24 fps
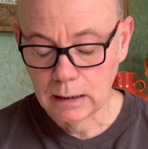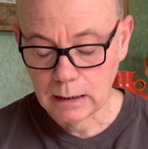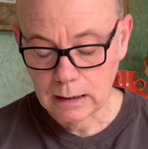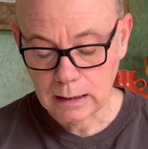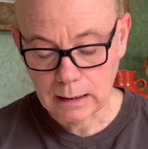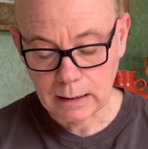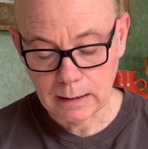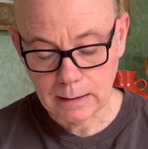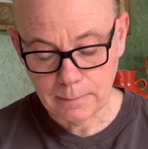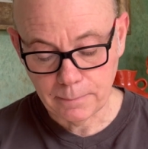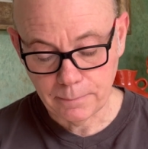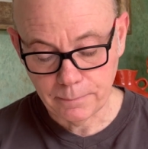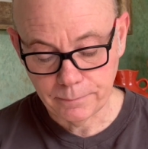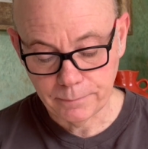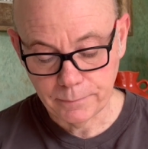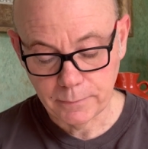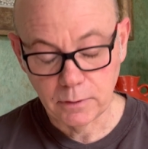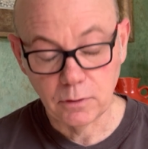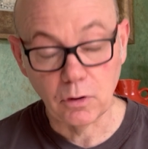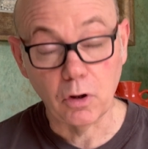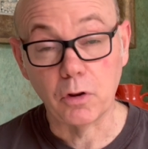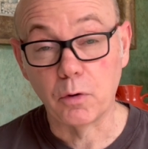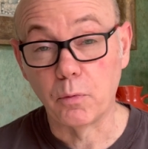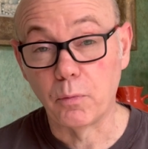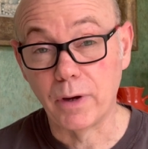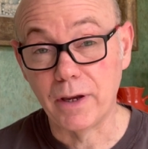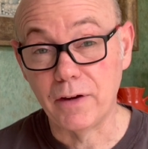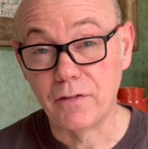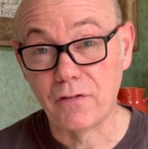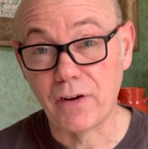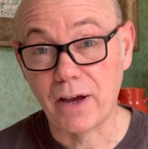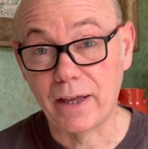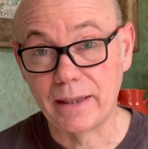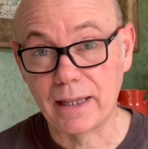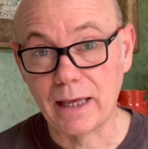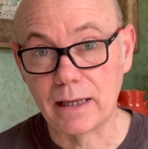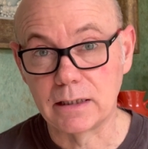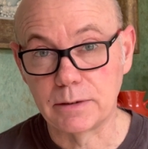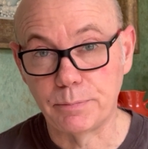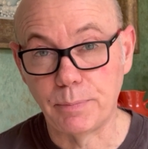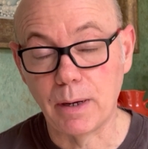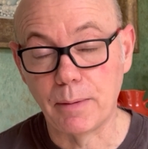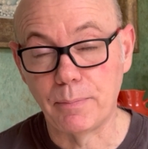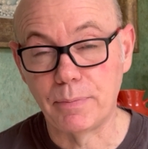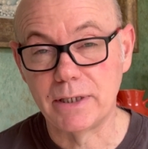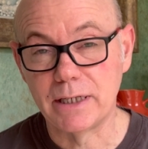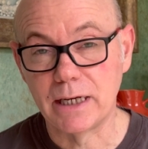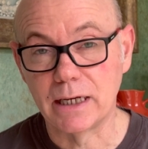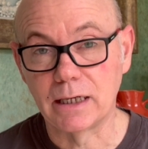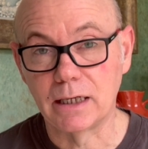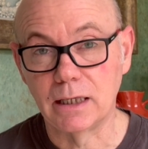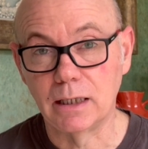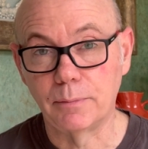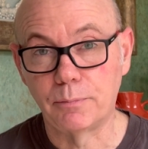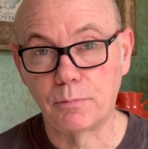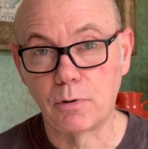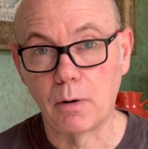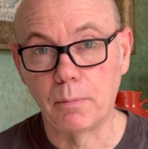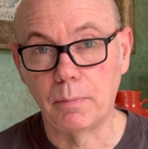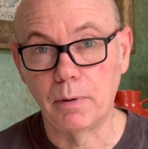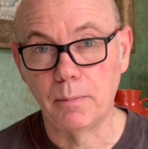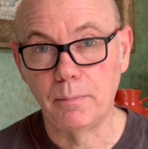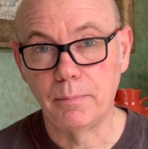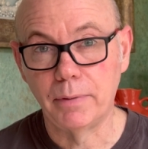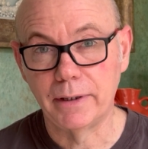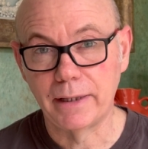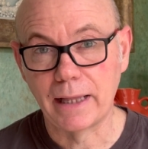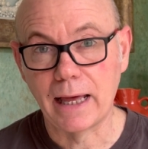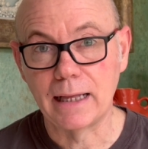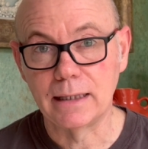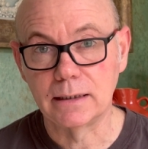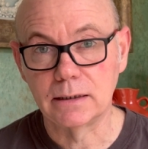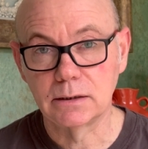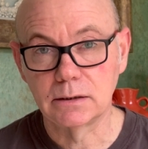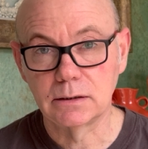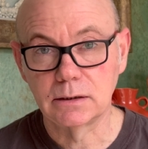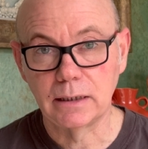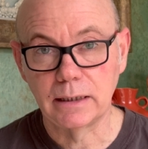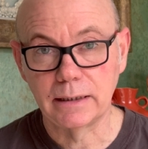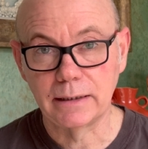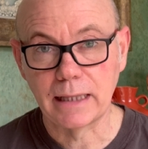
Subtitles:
Not that we found that to be a particular problem, but that's